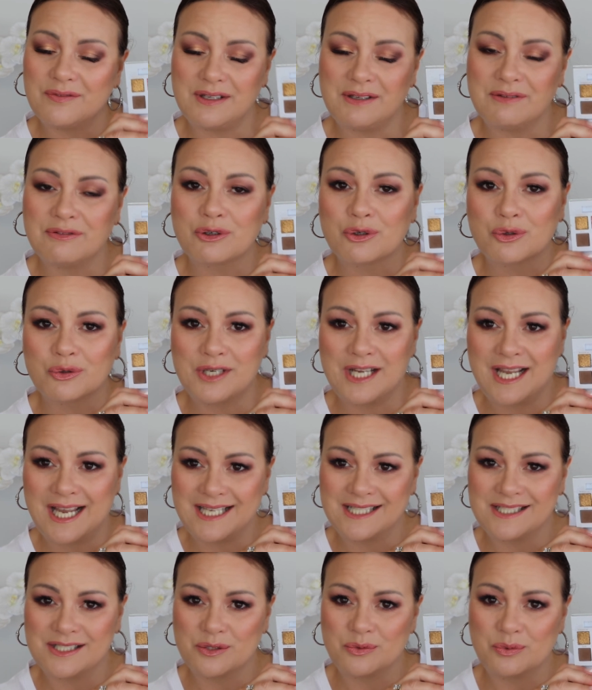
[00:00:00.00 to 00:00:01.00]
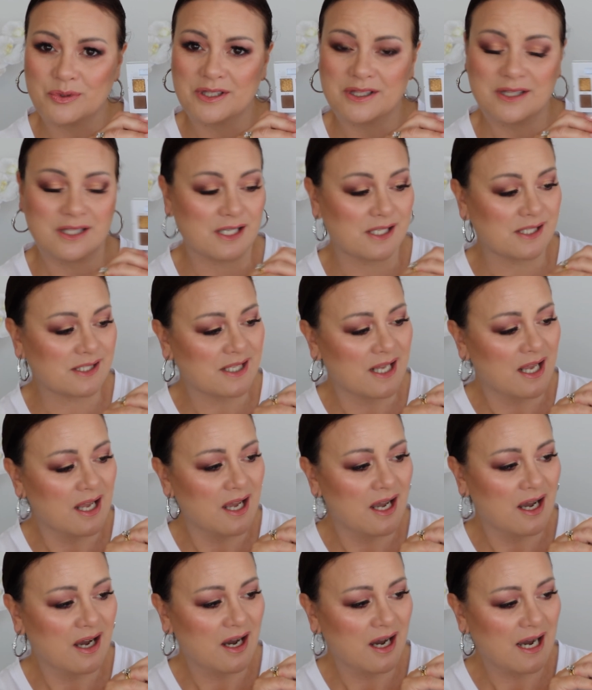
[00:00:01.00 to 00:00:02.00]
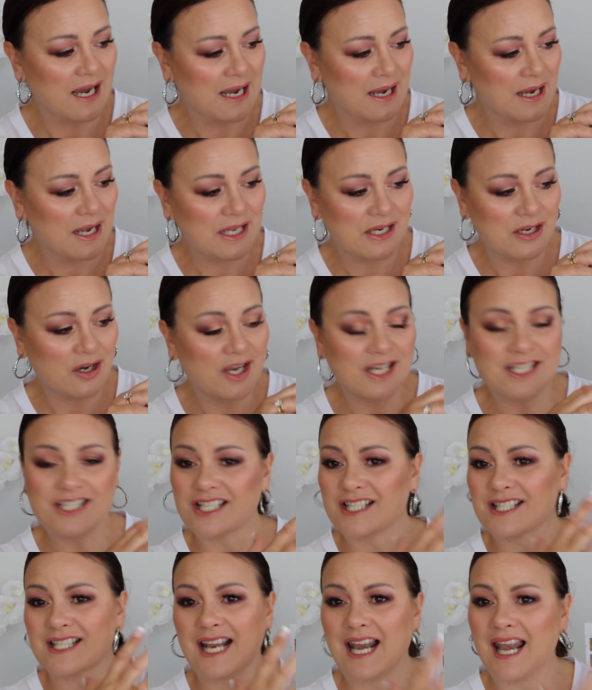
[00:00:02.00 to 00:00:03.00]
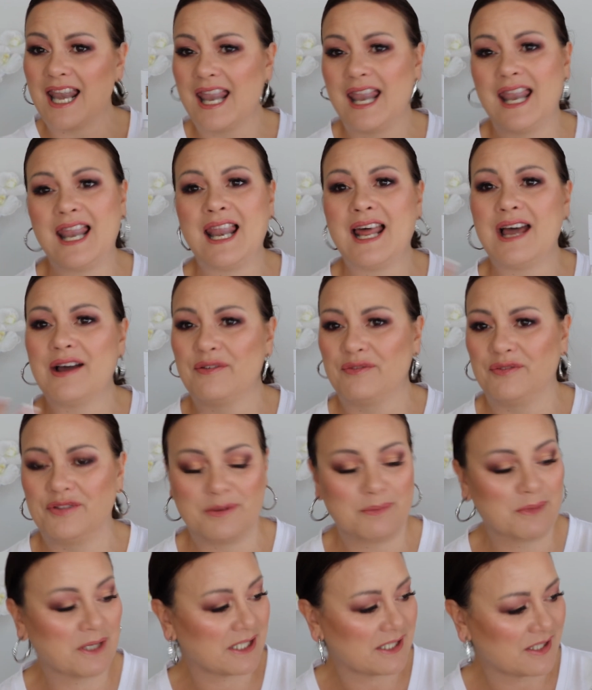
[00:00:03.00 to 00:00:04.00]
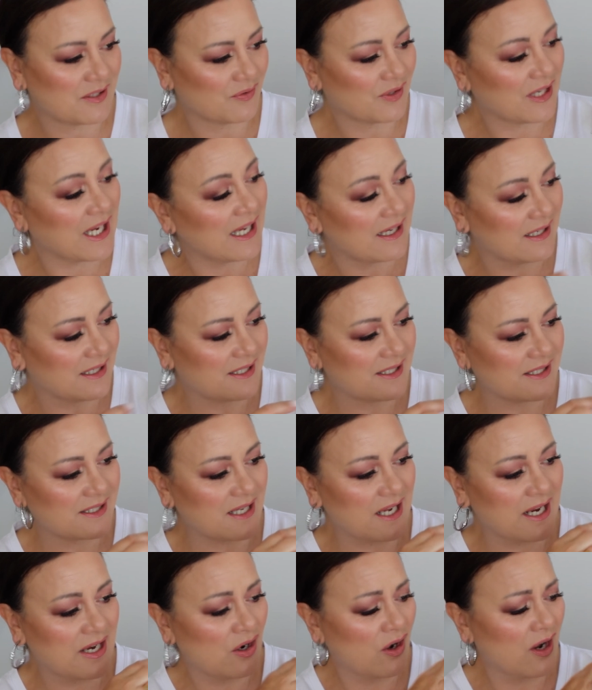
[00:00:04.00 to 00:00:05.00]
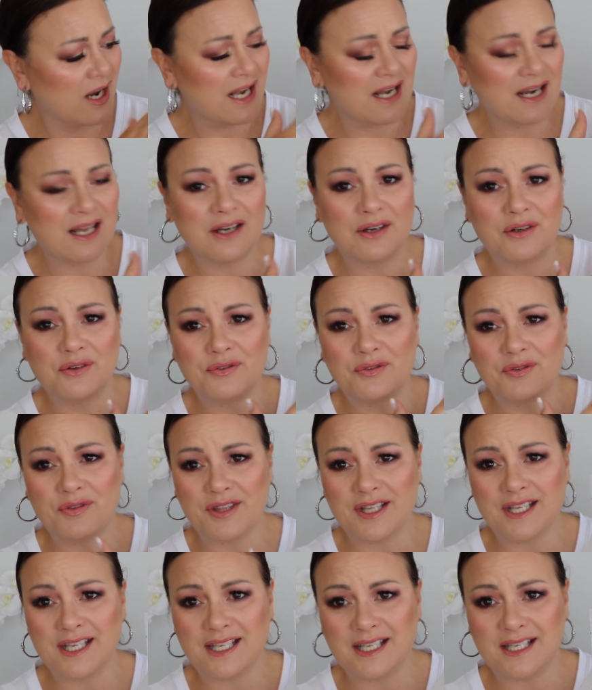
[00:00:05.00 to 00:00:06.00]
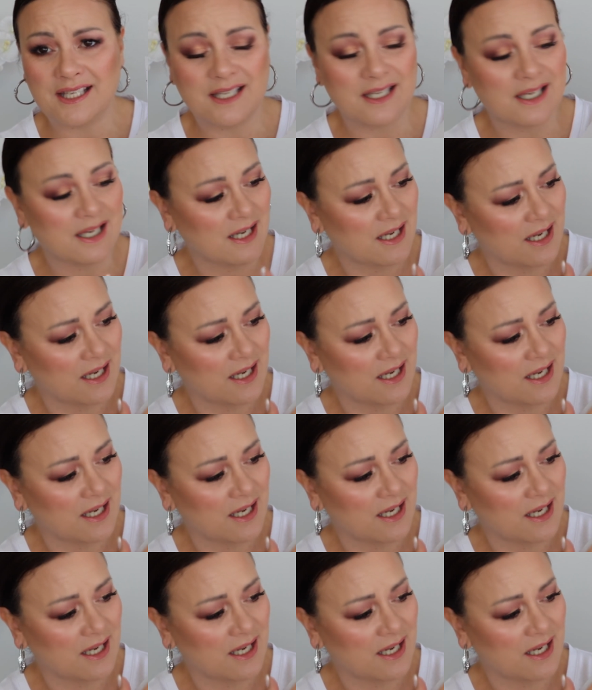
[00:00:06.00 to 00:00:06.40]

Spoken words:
ever created with this. I just love the mix of colours, and I love the